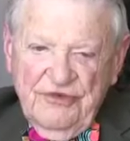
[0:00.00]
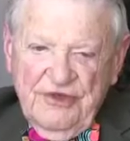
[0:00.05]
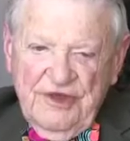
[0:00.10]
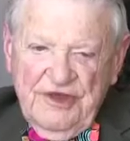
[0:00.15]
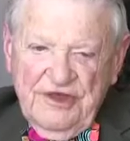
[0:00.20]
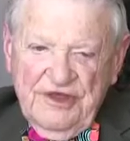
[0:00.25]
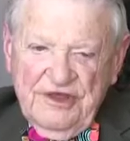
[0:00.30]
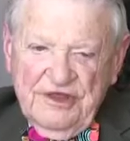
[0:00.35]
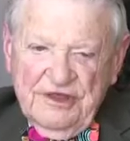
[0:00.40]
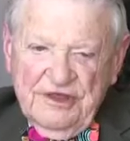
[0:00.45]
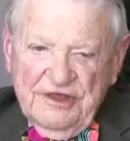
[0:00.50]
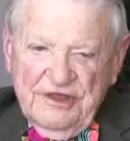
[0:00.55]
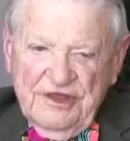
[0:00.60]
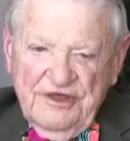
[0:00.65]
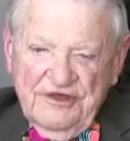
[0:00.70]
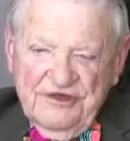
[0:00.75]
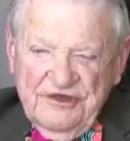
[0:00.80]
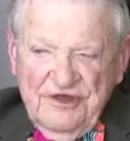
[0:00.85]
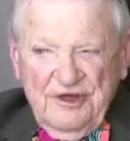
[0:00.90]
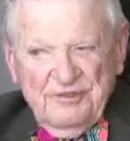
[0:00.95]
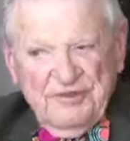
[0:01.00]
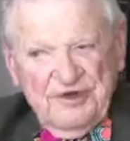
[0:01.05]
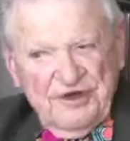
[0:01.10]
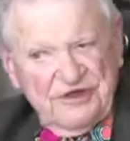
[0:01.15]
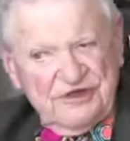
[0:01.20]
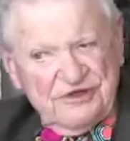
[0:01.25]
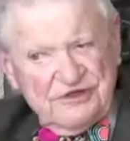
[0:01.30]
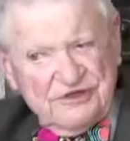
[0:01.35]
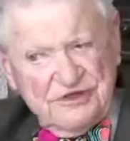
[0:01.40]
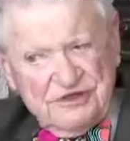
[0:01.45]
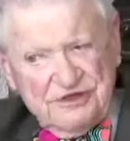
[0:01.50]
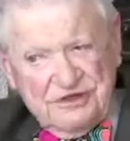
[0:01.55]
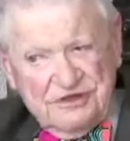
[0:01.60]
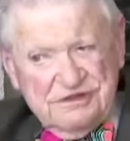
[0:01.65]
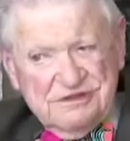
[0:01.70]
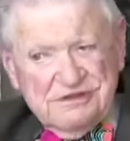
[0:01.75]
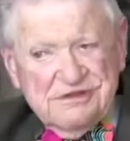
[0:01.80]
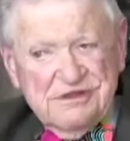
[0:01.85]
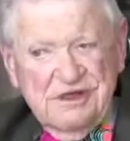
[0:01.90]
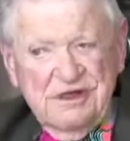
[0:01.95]
that has not been
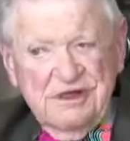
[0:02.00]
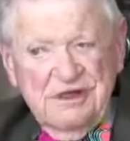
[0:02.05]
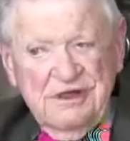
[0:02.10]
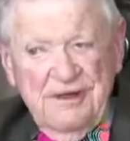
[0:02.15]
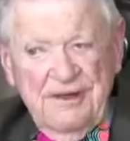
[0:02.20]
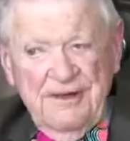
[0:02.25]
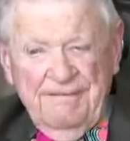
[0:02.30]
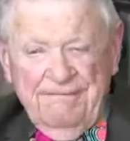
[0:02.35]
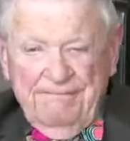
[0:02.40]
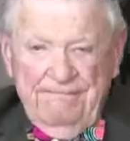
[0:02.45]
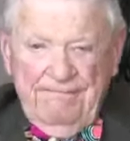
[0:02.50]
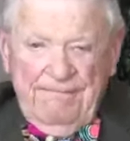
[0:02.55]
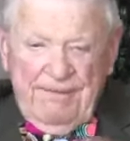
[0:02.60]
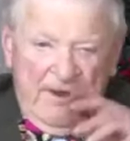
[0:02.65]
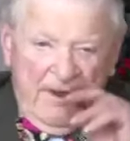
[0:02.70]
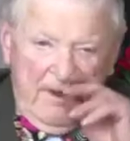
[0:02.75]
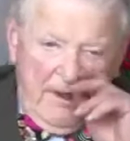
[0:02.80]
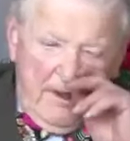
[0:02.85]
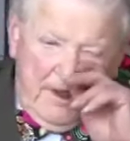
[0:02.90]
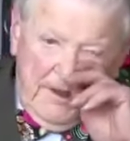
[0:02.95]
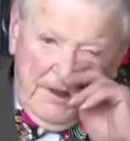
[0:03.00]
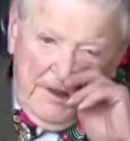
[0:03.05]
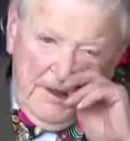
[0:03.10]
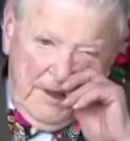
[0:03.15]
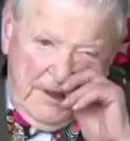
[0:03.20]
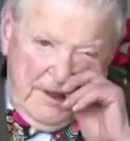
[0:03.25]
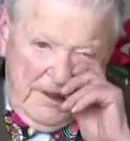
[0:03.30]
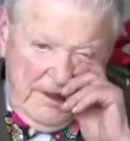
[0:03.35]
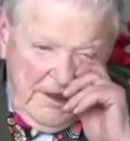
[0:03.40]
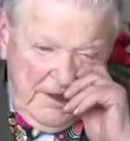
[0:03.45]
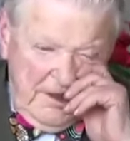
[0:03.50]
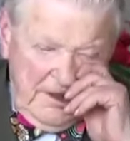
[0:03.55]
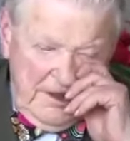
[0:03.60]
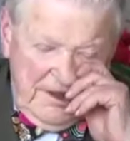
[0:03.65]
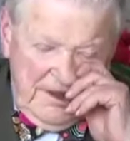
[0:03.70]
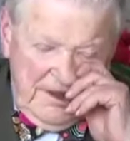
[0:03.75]
considered. Uh,